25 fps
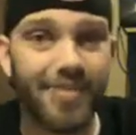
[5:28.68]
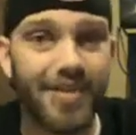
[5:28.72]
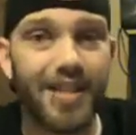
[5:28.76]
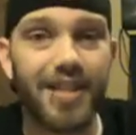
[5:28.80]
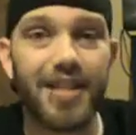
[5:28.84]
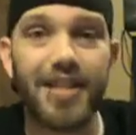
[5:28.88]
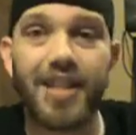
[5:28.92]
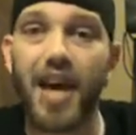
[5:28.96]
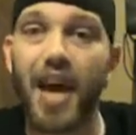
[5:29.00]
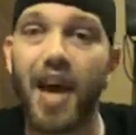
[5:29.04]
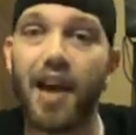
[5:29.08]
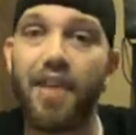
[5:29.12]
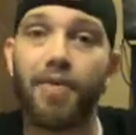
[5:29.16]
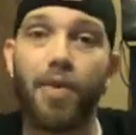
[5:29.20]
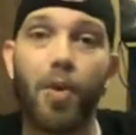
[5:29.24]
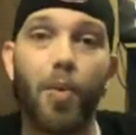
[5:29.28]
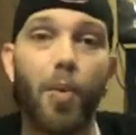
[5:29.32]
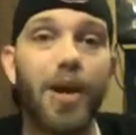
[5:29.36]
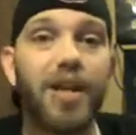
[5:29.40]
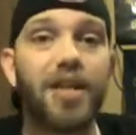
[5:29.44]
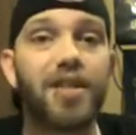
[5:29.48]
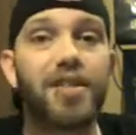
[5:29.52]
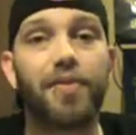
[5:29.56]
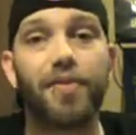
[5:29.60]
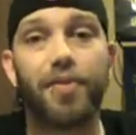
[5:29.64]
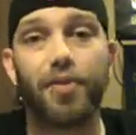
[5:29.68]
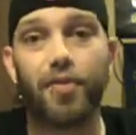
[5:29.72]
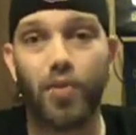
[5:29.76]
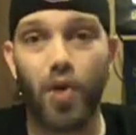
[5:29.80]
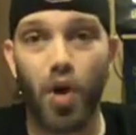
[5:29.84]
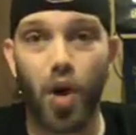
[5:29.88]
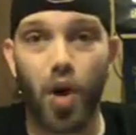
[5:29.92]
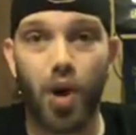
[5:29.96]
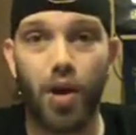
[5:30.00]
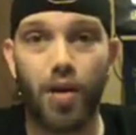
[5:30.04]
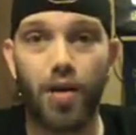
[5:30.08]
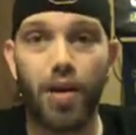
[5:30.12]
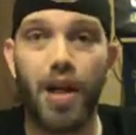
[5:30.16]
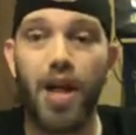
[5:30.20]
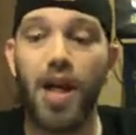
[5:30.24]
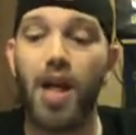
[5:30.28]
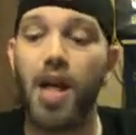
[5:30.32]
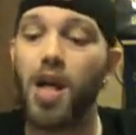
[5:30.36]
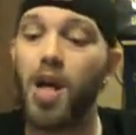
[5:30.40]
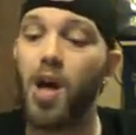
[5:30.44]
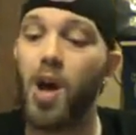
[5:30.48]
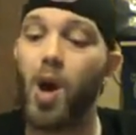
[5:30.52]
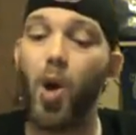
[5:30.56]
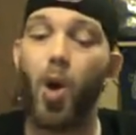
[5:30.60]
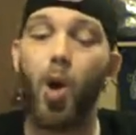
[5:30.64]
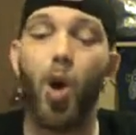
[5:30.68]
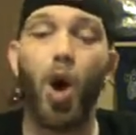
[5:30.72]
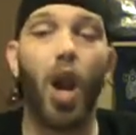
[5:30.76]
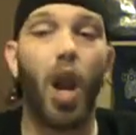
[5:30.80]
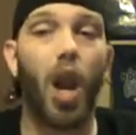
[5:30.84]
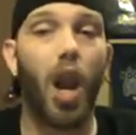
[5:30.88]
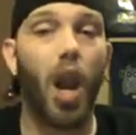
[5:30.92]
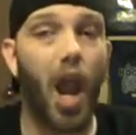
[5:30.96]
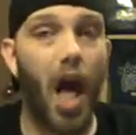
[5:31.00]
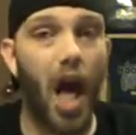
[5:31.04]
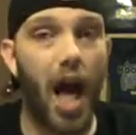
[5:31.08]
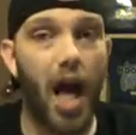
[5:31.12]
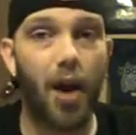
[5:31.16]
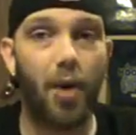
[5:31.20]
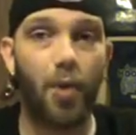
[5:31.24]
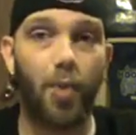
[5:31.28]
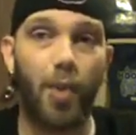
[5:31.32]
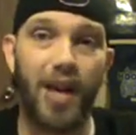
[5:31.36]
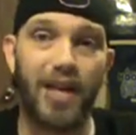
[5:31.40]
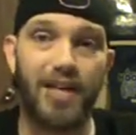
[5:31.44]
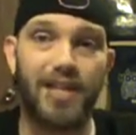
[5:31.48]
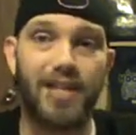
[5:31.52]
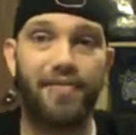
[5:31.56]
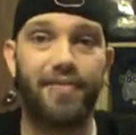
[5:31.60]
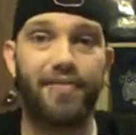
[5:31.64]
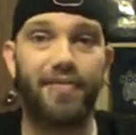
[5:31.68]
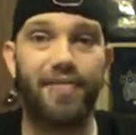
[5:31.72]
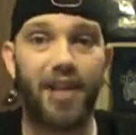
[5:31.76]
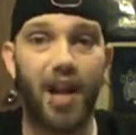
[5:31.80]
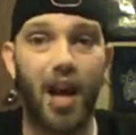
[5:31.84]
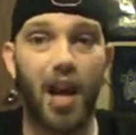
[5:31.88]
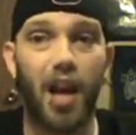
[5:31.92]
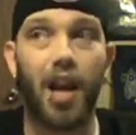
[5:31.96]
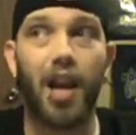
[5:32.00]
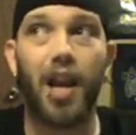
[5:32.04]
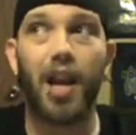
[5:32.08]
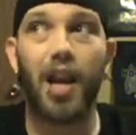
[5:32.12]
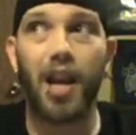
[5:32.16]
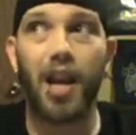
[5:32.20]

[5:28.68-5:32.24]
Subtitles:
it's kind of a waste of a Raw. A lot of wasted time.